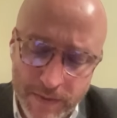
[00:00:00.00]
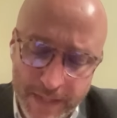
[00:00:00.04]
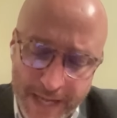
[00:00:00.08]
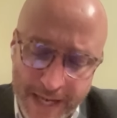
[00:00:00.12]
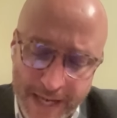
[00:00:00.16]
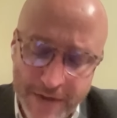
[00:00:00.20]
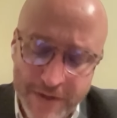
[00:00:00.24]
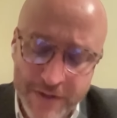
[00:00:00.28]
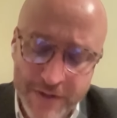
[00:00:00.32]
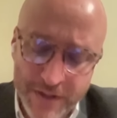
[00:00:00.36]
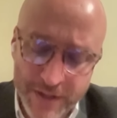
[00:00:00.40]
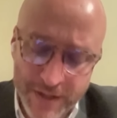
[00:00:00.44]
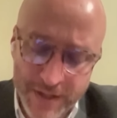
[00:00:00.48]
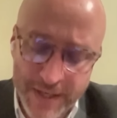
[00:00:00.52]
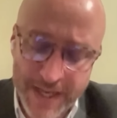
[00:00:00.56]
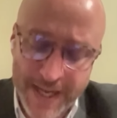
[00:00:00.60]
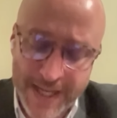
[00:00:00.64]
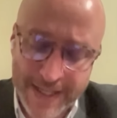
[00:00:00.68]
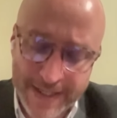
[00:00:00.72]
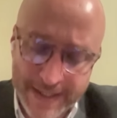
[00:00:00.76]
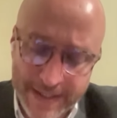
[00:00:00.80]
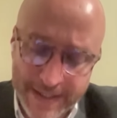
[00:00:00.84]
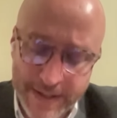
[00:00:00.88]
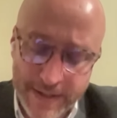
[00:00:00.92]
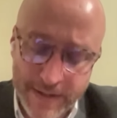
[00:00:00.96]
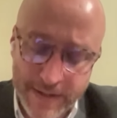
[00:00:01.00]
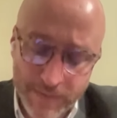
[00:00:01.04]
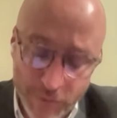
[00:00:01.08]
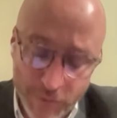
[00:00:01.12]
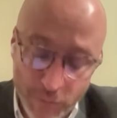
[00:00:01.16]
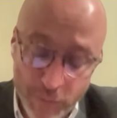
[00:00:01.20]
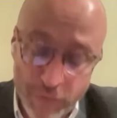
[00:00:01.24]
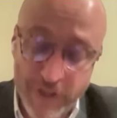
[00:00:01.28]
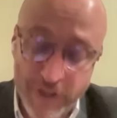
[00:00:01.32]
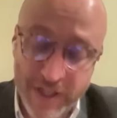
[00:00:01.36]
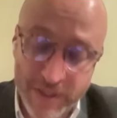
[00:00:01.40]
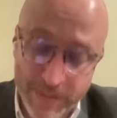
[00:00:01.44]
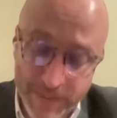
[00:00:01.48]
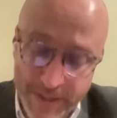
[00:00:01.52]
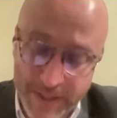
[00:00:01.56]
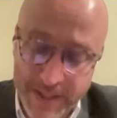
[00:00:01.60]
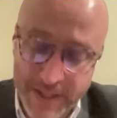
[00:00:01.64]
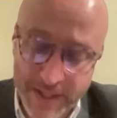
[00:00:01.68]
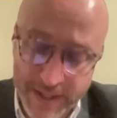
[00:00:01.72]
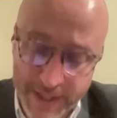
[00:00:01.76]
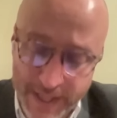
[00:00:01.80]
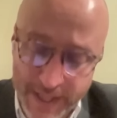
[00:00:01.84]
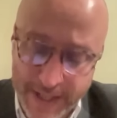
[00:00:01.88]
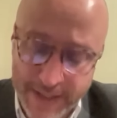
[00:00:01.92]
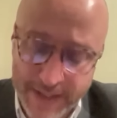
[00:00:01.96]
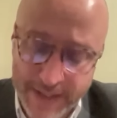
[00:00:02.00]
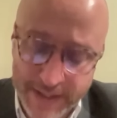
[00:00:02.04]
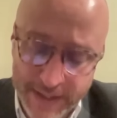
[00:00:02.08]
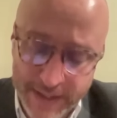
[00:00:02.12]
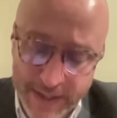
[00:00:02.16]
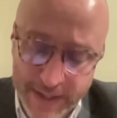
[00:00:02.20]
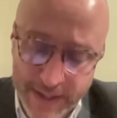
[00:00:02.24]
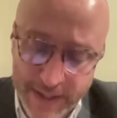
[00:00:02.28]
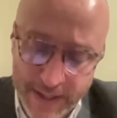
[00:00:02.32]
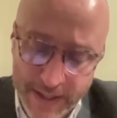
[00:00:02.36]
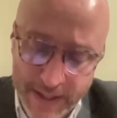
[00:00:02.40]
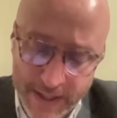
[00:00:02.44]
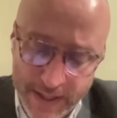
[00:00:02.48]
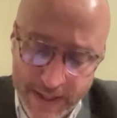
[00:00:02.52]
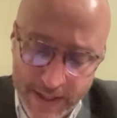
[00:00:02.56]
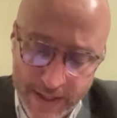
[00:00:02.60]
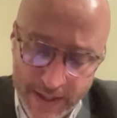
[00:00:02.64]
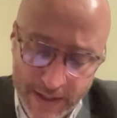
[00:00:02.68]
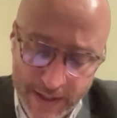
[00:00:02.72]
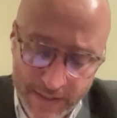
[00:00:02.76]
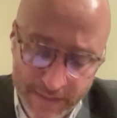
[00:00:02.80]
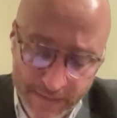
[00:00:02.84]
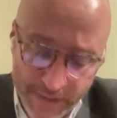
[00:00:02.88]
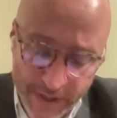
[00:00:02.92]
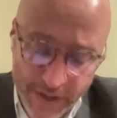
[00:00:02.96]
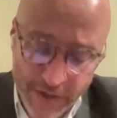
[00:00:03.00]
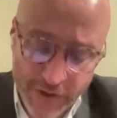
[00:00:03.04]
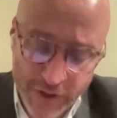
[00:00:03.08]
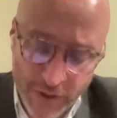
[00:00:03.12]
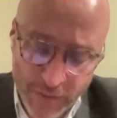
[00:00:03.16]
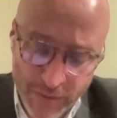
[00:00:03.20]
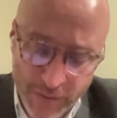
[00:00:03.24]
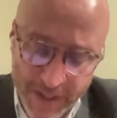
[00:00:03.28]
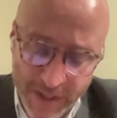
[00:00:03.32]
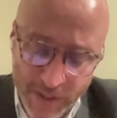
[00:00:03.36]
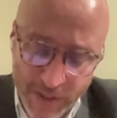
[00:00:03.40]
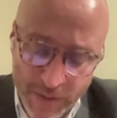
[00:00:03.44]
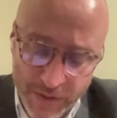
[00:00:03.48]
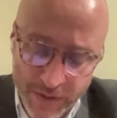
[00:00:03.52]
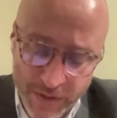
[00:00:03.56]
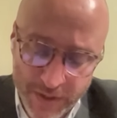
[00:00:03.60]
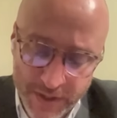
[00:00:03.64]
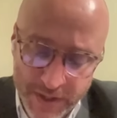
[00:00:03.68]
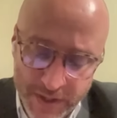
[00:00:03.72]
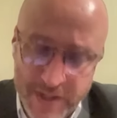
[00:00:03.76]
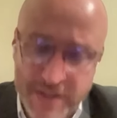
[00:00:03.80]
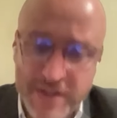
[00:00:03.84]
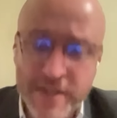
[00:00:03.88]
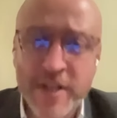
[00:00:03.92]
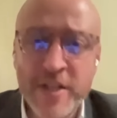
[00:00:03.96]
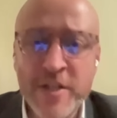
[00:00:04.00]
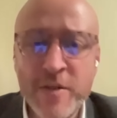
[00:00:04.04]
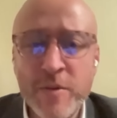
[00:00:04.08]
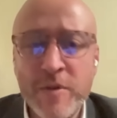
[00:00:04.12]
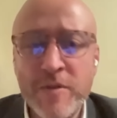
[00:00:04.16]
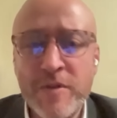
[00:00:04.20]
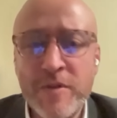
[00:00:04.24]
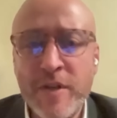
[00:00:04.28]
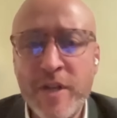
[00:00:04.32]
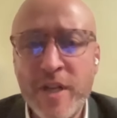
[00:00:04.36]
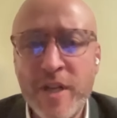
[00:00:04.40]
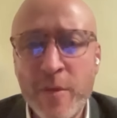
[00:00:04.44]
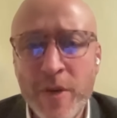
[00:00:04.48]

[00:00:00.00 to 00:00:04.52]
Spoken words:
down to the next, or brings me to the next and final topic I wanted to discuss with you.